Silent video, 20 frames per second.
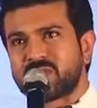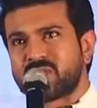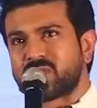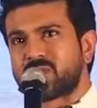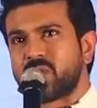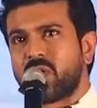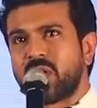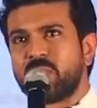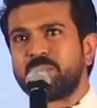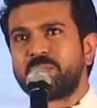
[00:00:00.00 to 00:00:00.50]
is
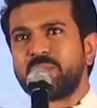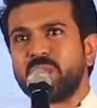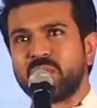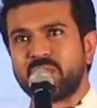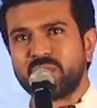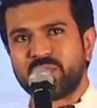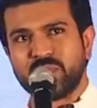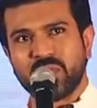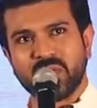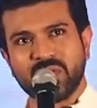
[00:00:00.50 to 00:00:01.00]
so
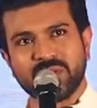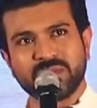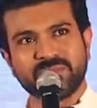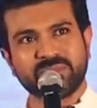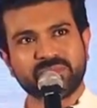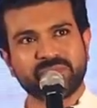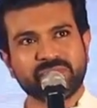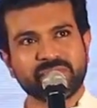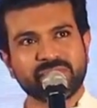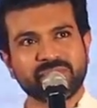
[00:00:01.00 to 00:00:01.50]
beautiful.
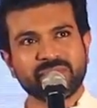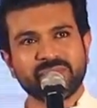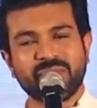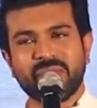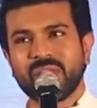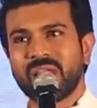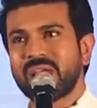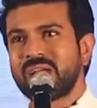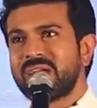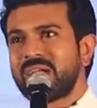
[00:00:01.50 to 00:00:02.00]

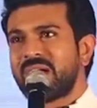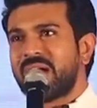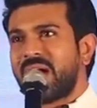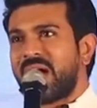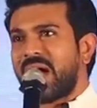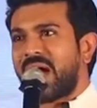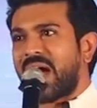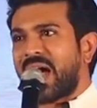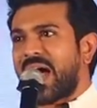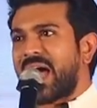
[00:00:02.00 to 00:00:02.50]

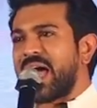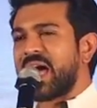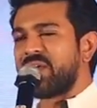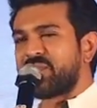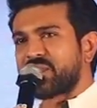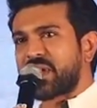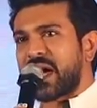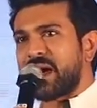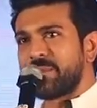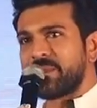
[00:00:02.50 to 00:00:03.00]
I
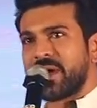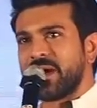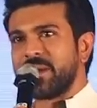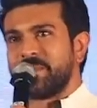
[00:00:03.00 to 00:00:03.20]
have come